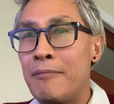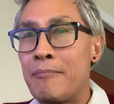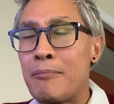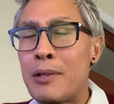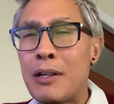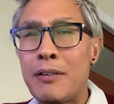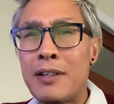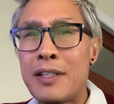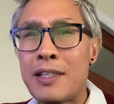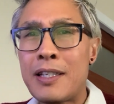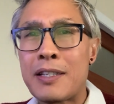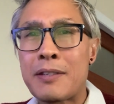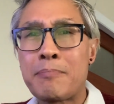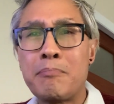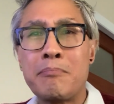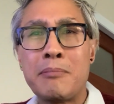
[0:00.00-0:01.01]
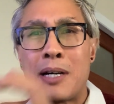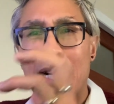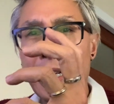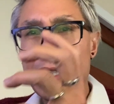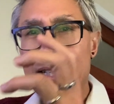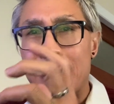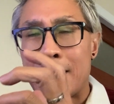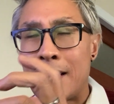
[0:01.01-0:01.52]
there is this
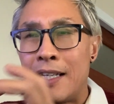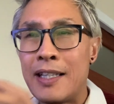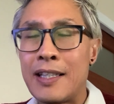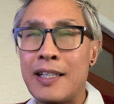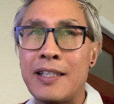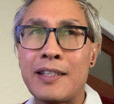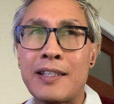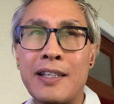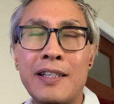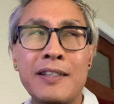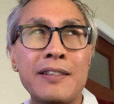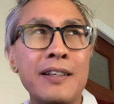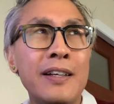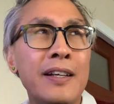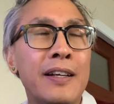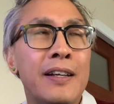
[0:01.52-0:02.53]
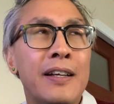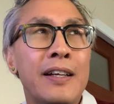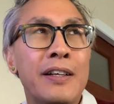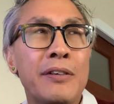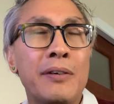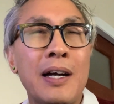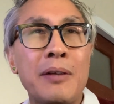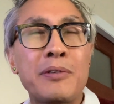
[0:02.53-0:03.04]
mindset that says,
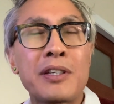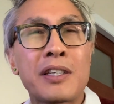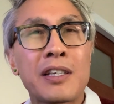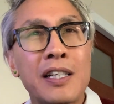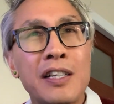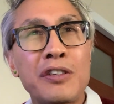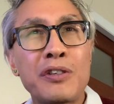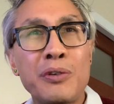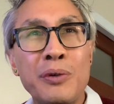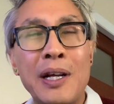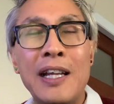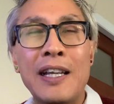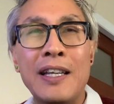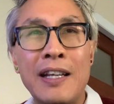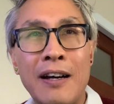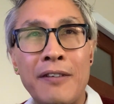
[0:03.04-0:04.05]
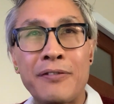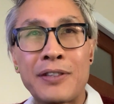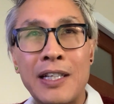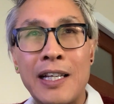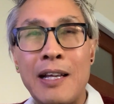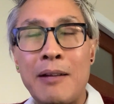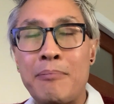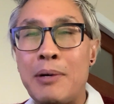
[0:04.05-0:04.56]
I'm just going to do enough to
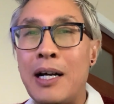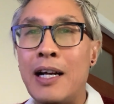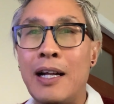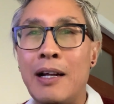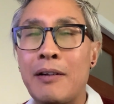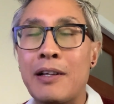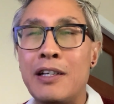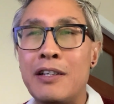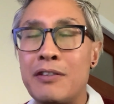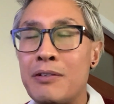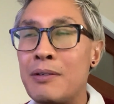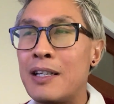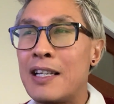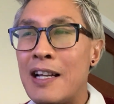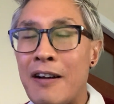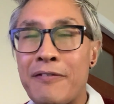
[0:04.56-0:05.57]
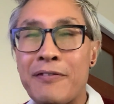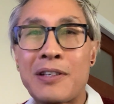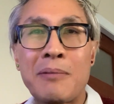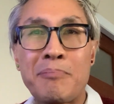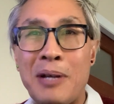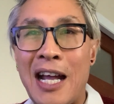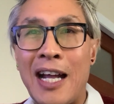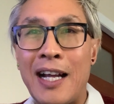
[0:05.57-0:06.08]
get by. I'm going to do enough to
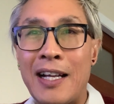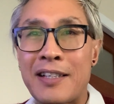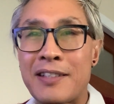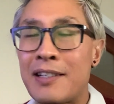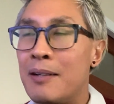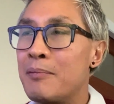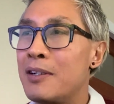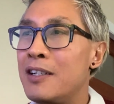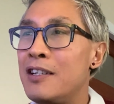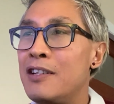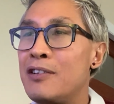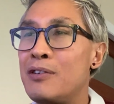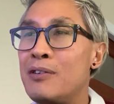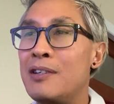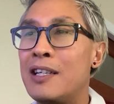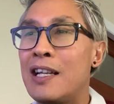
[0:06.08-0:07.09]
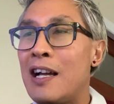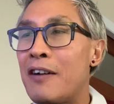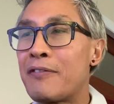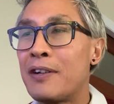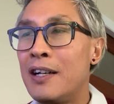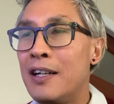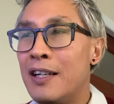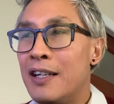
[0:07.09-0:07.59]
pass. I'm going to do enough
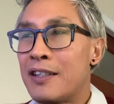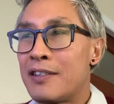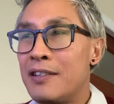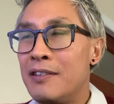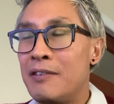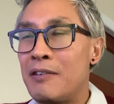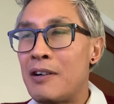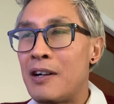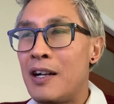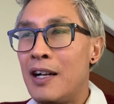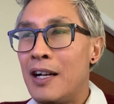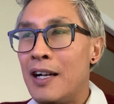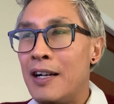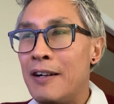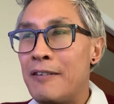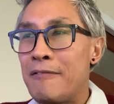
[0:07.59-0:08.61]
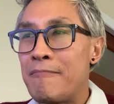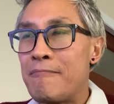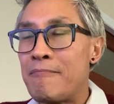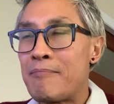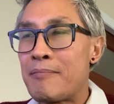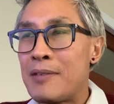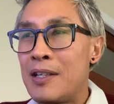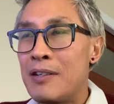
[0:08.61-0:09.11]
to,
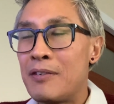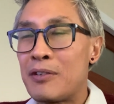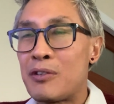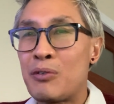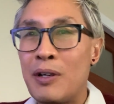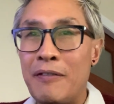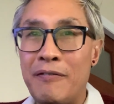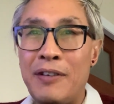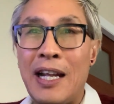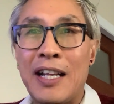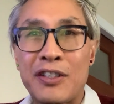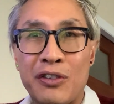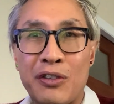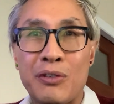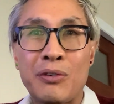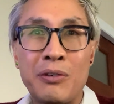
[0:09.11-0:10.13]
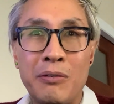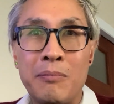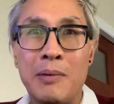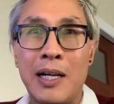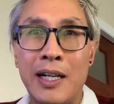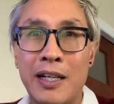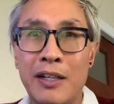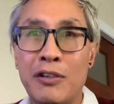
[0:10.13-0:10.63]
to advance through
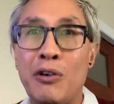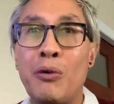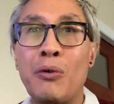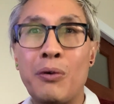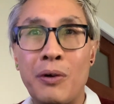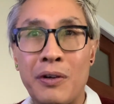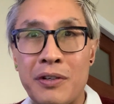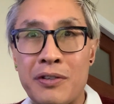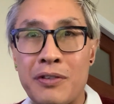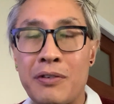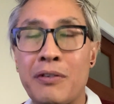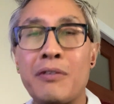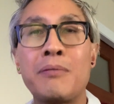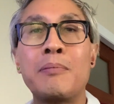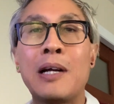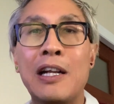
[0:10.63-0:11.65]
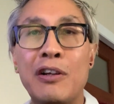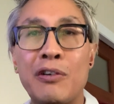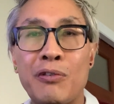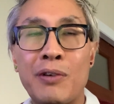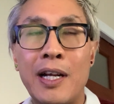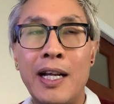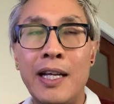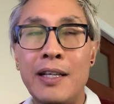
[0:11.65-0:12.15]
my course or through my
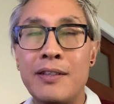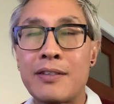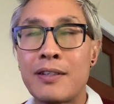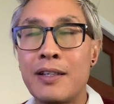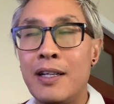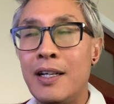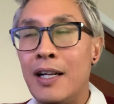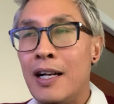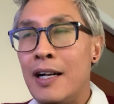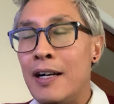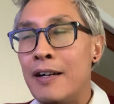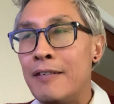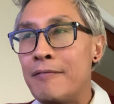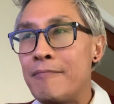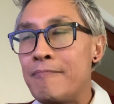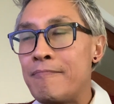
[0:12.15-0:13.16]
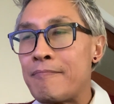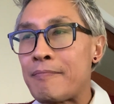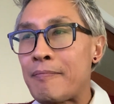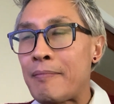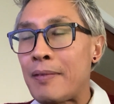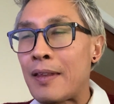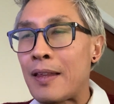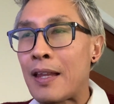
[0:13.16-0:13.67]
grades.
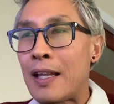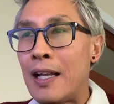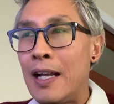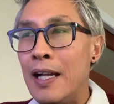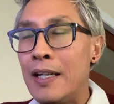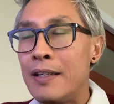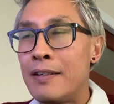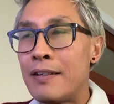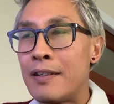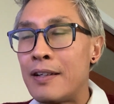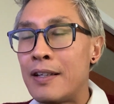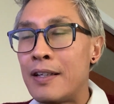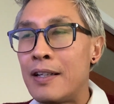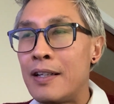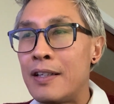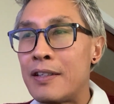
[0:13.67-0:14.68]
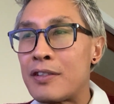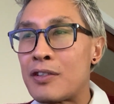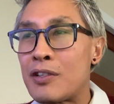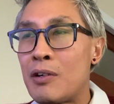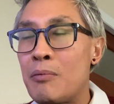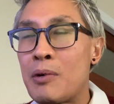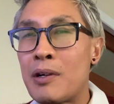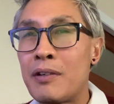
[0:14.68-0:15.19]
And
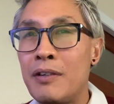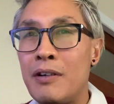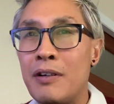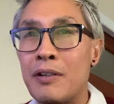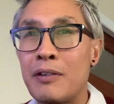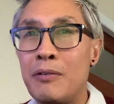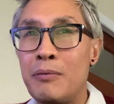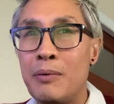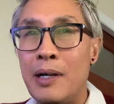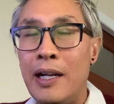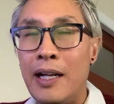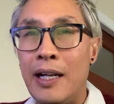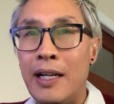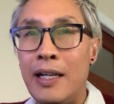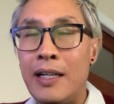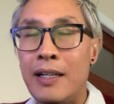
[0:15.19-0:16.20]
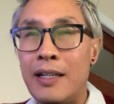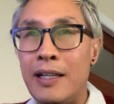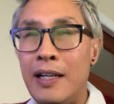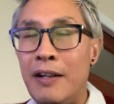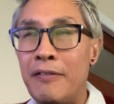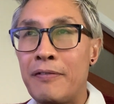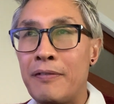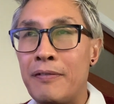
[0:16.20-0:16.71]
somewhere along the way,
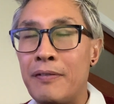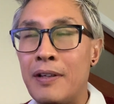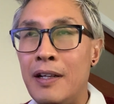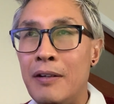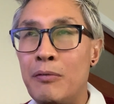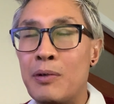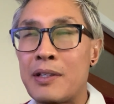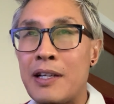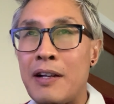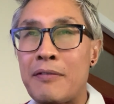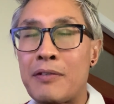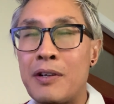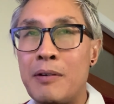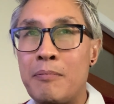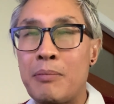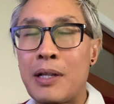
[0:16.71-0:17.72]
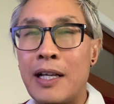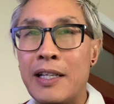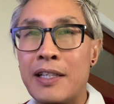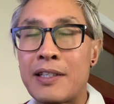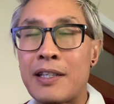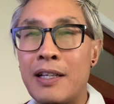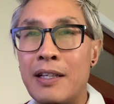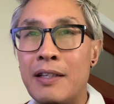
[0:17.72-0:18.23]
if it was ever in
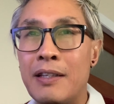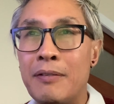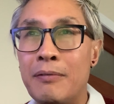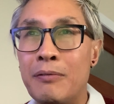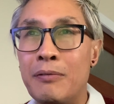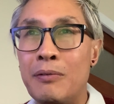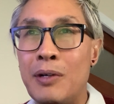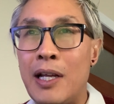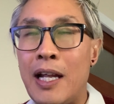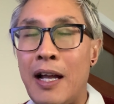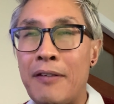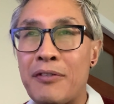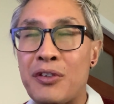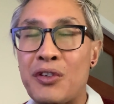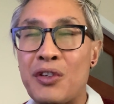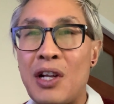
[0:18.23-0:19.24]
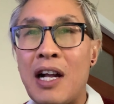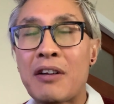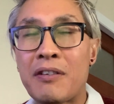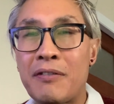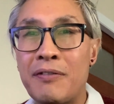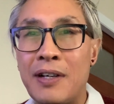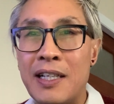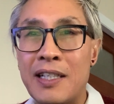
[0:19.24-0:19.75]
place, we have
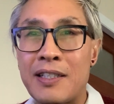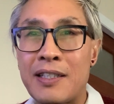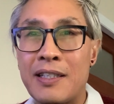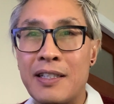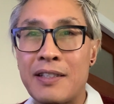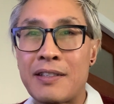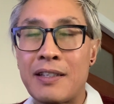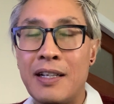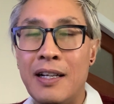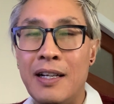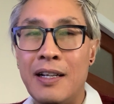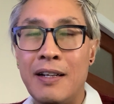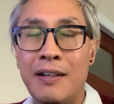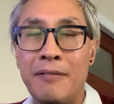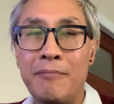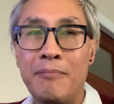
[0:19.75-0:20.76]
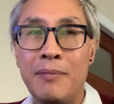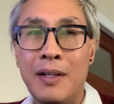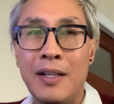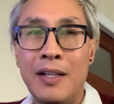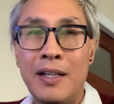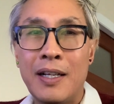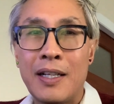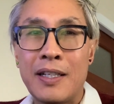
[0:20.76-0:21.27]
sacrificed this
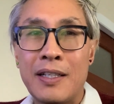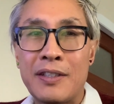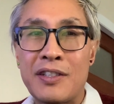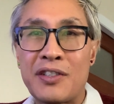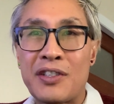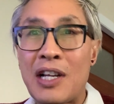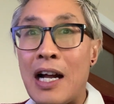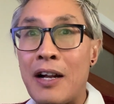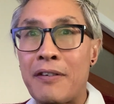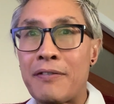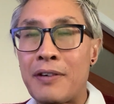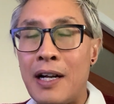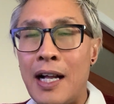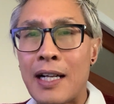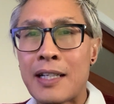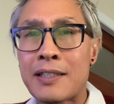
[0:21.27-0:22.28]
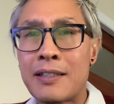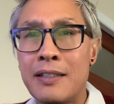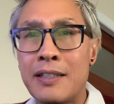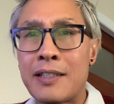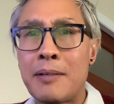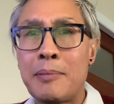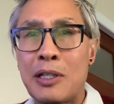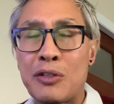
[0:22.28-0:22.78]
desire for
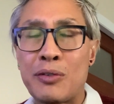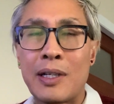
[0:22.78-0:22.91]
excellence. I mean, to